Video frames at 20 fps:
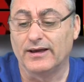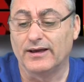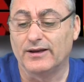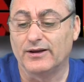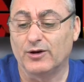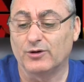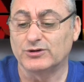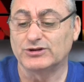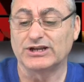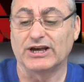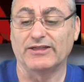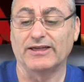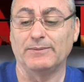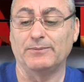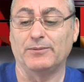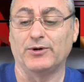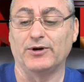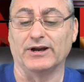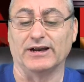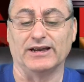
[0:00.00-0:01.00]
Notice how they
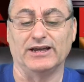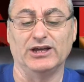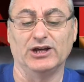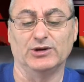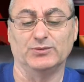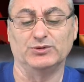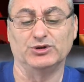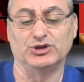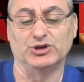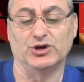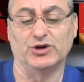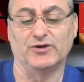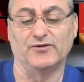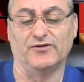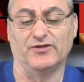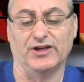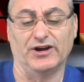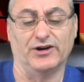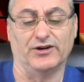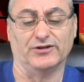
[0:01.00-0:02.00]
put it. He observed
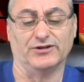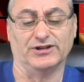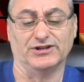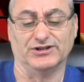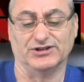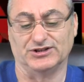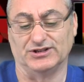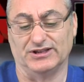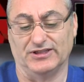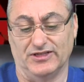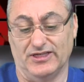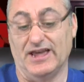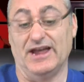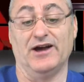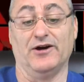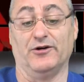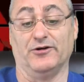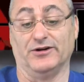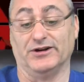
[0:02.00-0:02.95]
their